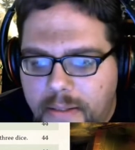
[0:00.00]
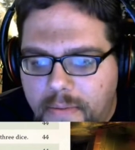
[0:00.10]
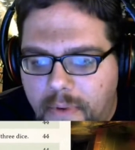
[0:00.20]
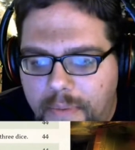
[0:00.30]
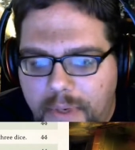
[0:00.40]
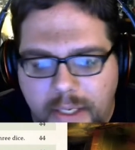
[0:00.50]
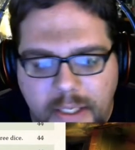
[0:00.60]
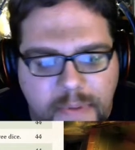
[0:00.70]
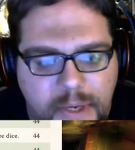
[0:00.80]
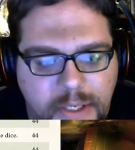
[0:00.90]
weapon in a
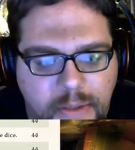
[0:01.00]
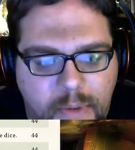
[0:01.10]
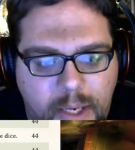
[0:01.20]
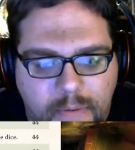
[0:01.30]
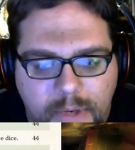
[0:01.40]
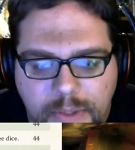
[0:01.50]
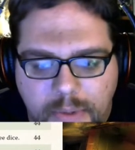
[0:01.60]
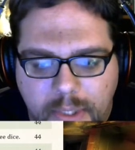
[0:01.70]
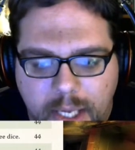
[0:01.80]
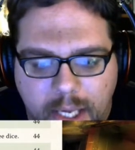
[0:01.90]
special way, ritual
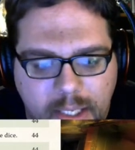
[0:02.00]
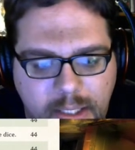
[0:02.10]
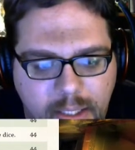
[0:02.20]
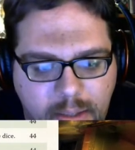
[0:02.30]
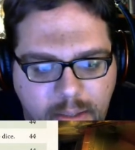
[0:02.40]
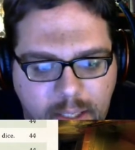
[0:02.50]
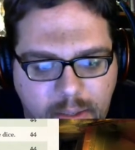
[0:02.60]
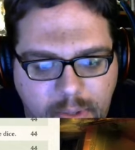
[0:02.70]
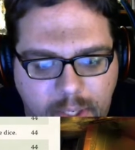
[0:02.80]
casting. No.